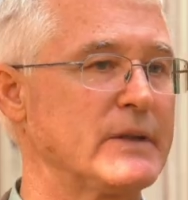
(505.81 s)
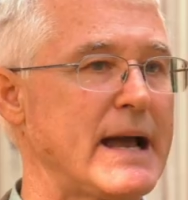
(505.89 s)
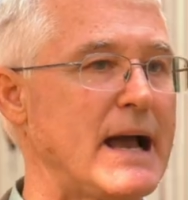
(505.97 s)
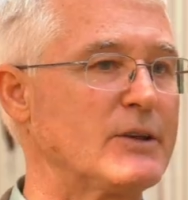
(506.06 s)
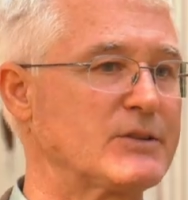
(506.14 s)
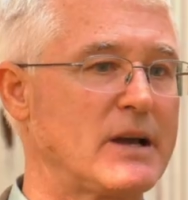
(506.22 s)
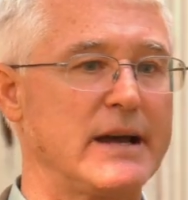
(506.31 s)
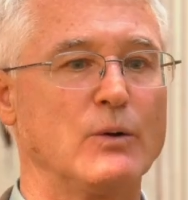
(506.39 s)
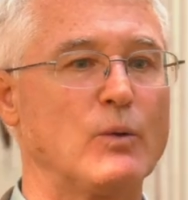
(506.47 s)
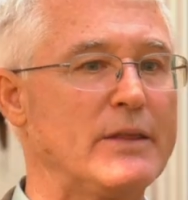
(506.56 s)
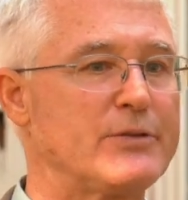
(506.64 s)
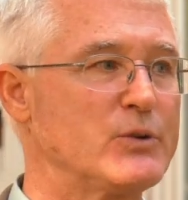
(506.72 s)
the house kind
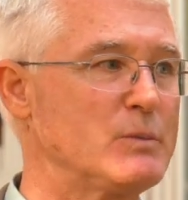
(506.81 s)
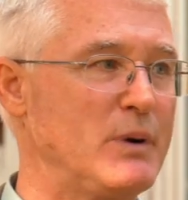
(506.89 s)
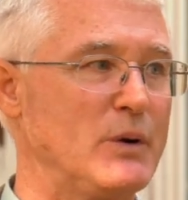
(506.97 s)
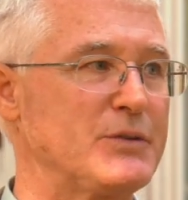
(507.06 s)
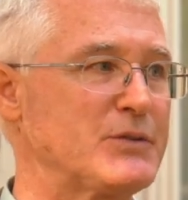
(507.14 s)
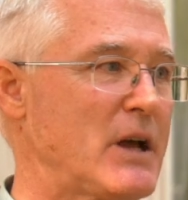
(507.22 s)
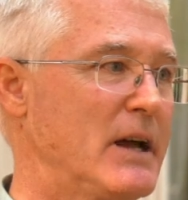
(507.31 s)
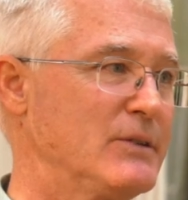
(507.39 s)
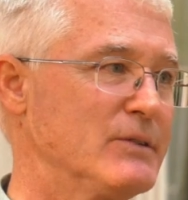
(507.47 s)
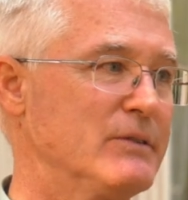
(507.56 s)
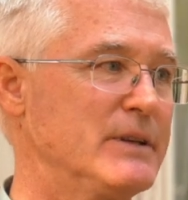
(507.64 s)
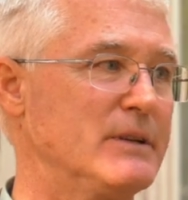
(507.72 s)
of went through both
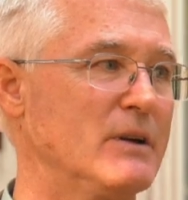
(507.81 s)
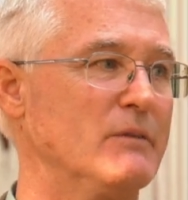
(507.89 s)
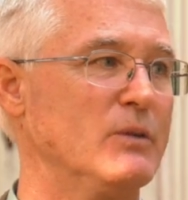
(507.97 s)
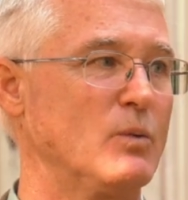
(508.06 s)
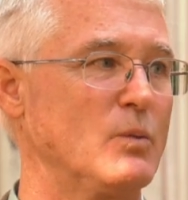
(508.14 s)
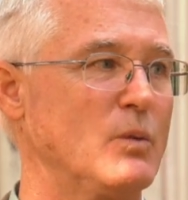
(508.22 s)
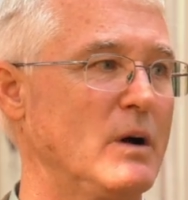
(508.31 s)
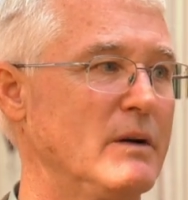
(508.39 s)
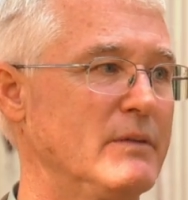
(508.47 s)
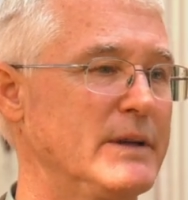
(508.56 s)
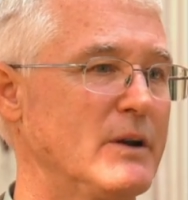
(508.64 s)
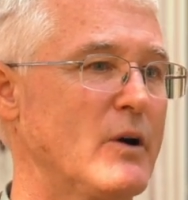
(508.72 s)
sides of the, of the,
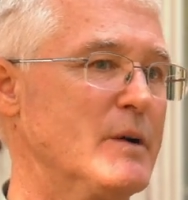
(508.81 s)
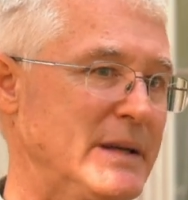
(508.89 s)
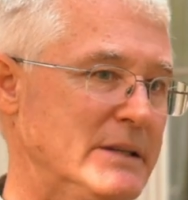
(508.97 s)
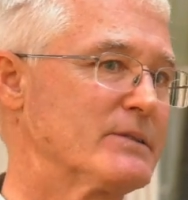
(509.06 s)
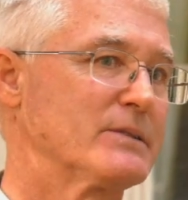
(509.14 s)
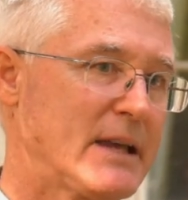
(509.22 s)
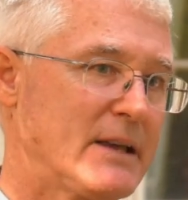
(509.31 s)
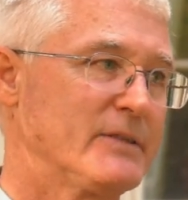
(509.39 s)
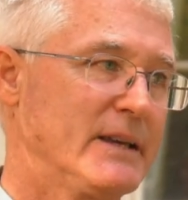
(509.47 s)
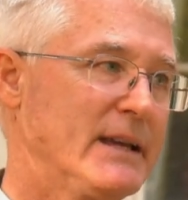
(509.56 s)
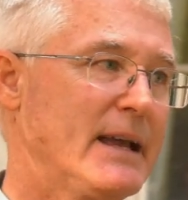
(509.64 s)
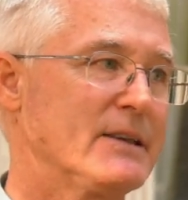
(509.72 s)
of the armies as
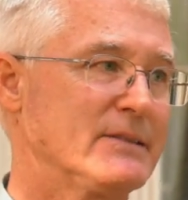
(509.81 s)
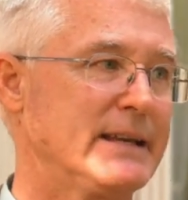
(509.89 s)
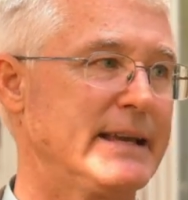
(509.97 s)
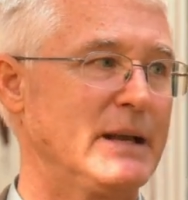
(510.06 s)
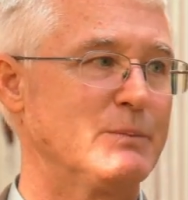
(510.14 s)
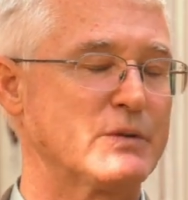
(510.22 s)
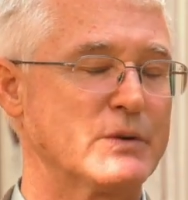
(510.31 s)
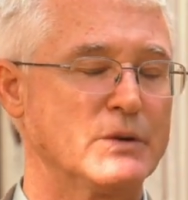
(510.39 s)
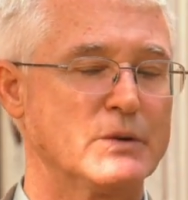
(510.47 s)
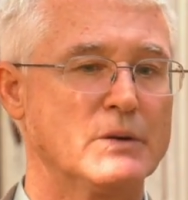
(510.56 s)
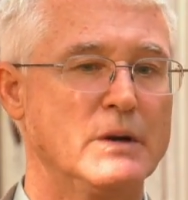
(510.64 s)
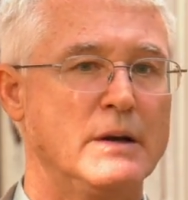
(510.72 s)
they, as they came
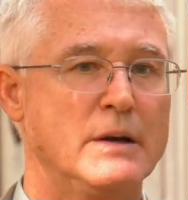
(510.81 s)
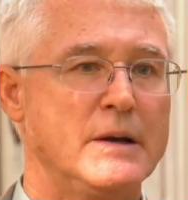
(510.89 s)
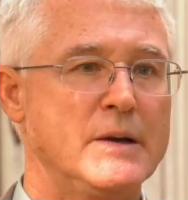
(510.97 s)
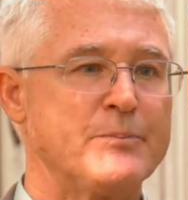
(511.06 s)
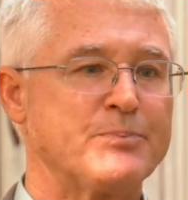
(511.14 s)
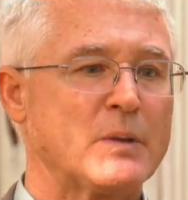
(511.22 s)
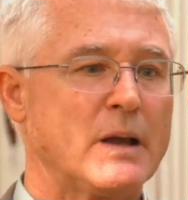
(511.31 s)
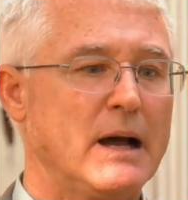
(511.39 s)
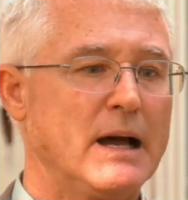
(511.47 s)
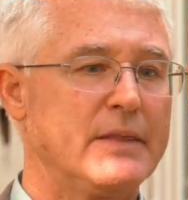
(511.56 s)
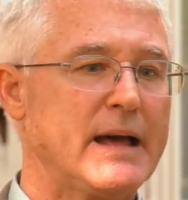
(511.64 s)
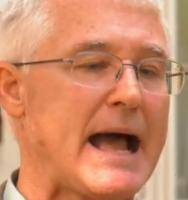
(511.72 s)
through.
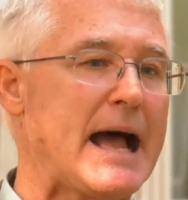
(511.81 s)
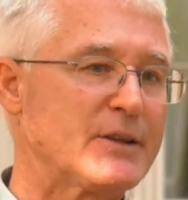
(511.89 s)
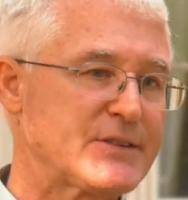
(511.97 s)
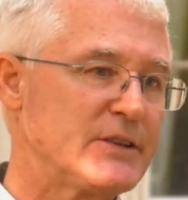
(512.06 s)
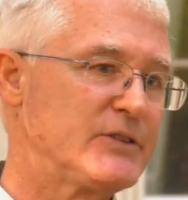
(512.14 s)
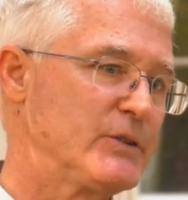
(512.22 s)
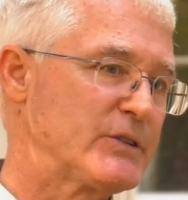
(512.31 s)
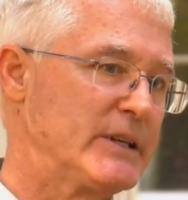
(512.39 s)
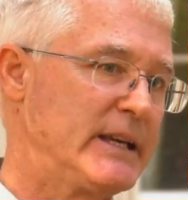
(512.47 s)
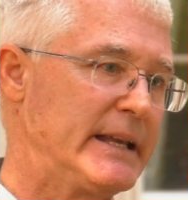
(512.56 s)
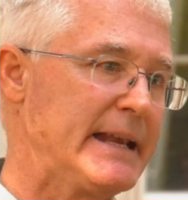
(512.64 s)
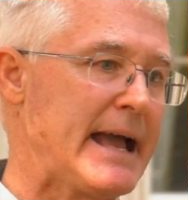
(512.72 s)
Uh, the house as you
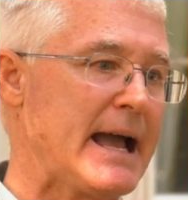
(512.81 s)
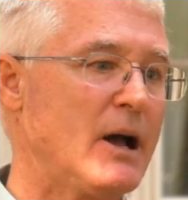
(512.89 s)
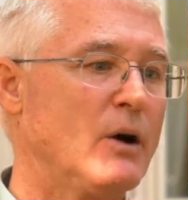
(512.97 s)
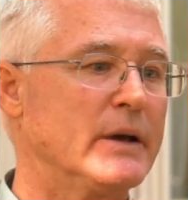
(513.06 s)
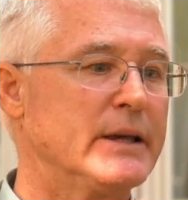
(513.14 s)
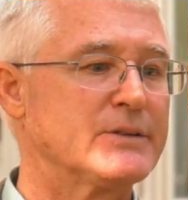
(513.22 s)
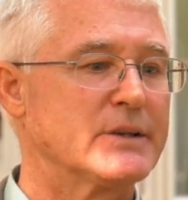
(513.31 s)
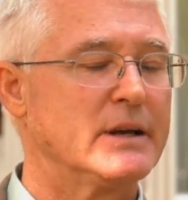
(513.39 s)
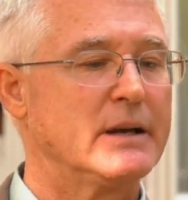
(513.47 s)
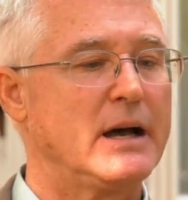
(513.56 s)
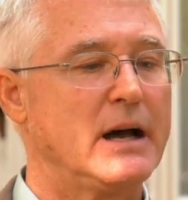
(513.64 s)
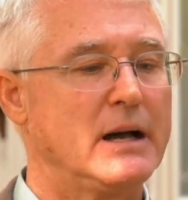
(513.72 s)
see it now is
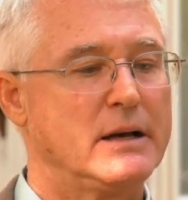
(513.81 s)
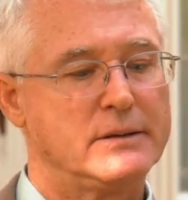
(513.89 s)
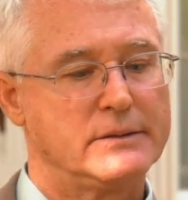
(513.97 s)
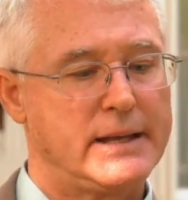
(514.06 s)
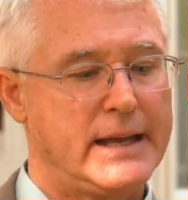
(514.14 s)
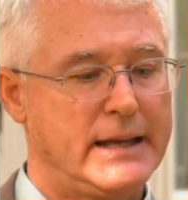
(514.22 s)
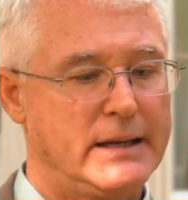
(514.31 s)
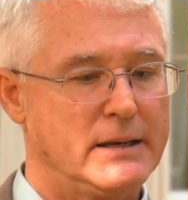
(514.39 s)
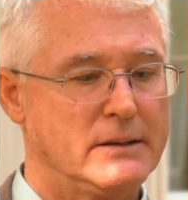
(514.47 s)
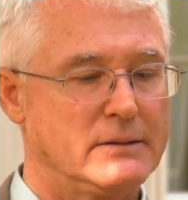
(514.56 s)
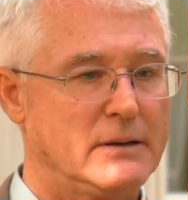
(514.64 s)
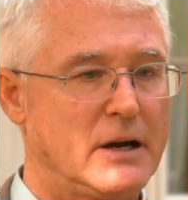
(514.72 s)
a, uh, a,
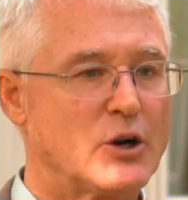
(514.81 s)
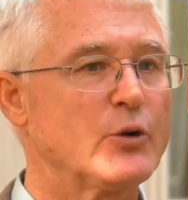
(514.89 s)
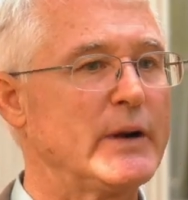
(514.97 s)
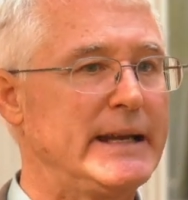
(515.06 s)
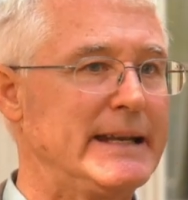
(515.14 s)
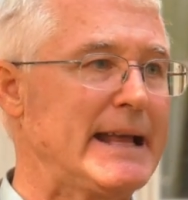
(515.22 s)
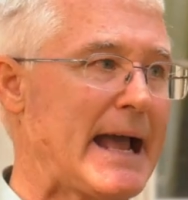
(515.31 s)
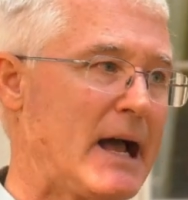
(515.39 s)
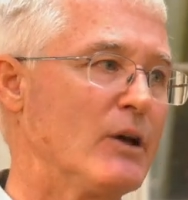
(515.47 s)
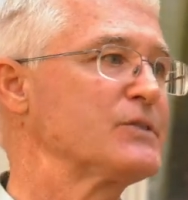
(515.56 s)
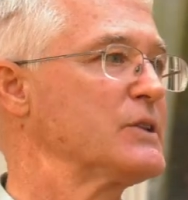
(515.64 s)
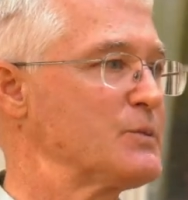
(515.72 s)
uh, a crested
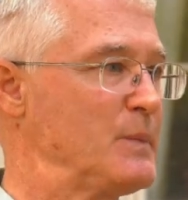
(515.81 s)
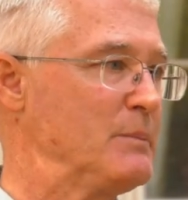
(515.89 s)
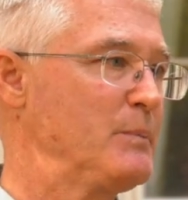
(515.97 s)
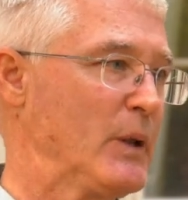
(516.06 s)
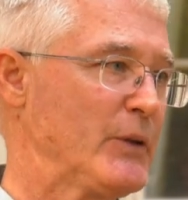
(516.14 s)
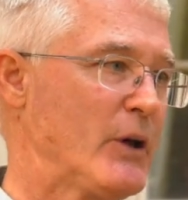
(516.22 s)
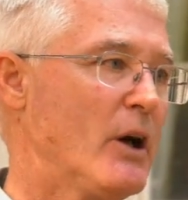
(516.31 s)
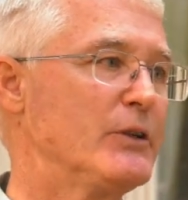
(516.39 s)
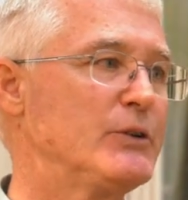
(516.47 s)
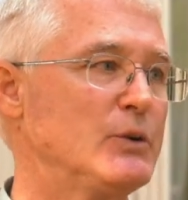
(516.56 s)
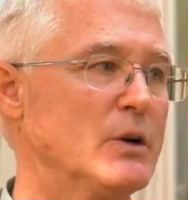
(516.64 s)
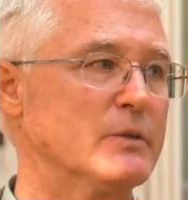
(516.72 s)
house. It's been built
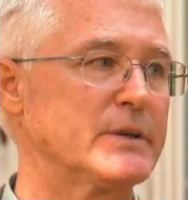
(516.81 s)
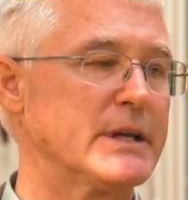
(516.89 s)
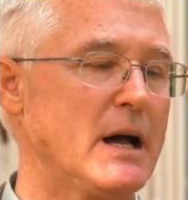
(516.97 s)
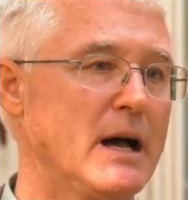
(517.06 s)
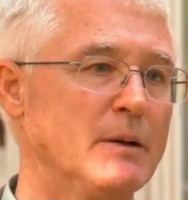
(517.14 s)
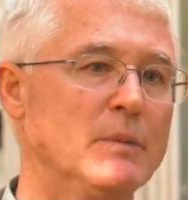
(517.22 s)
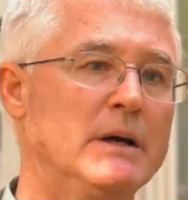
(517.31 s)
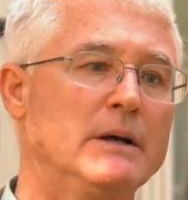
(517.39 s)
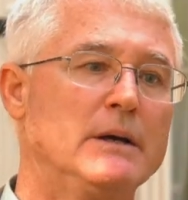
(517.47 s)
onto over time.